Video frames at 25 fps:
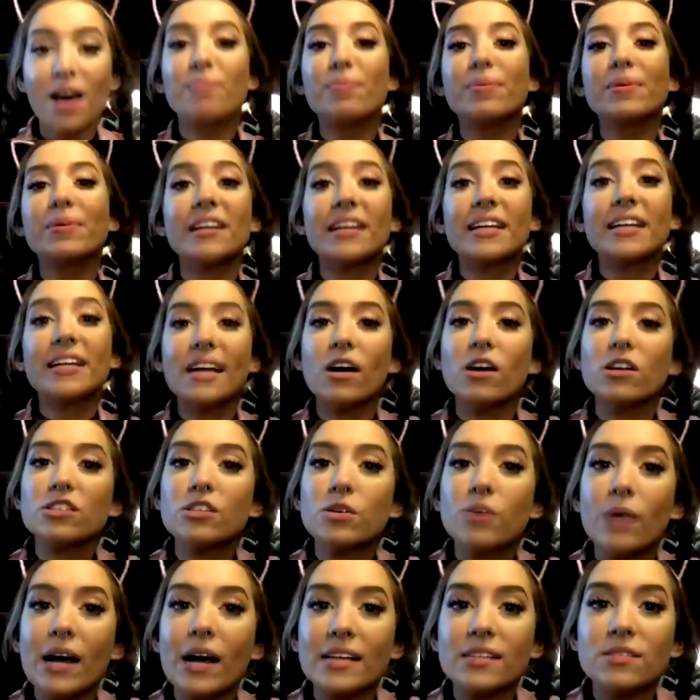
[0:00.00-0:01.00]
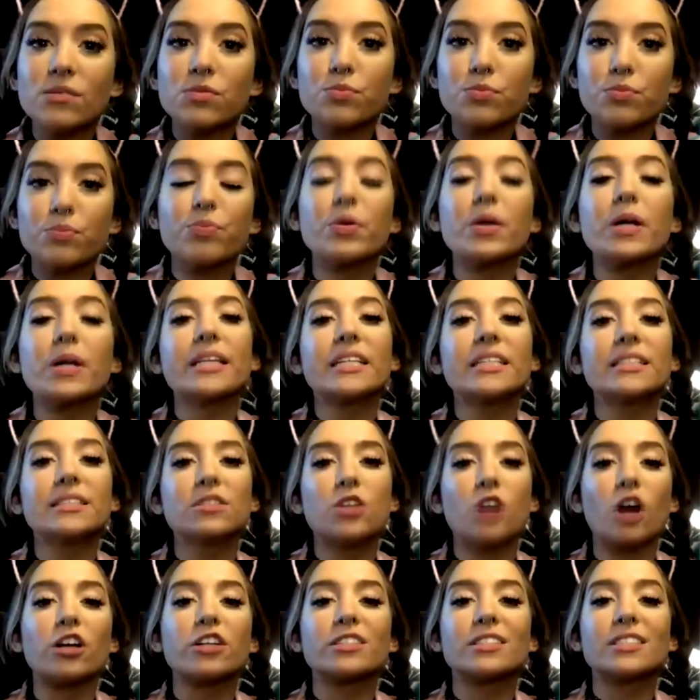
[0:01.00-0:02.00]
But like, he also has really
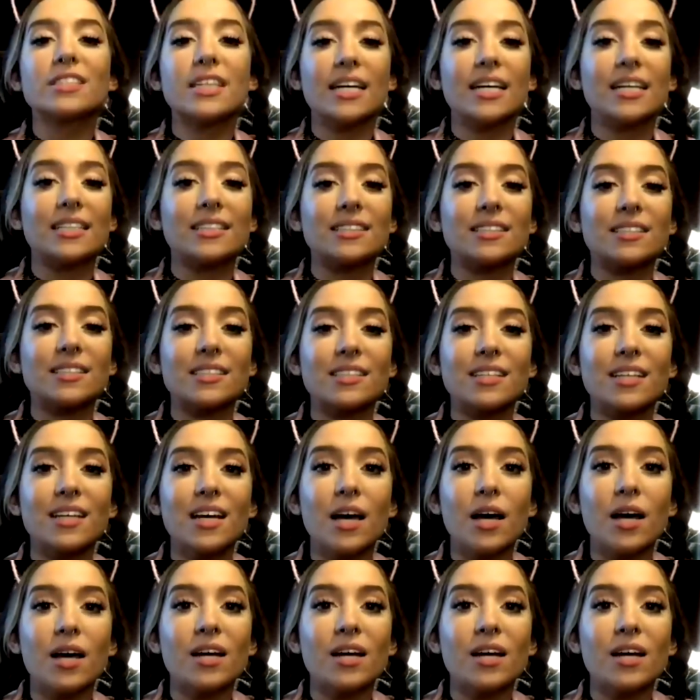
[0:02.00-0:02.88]
dark tints.